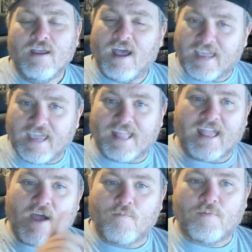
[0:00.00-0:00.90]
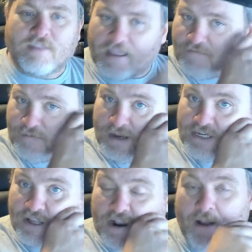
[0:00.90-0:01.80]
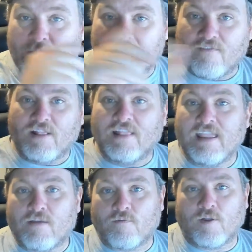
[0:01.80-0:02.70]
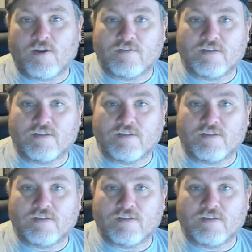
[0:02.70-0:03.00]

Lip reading: Again, I will put the information on there. I'm gonna leave a link on their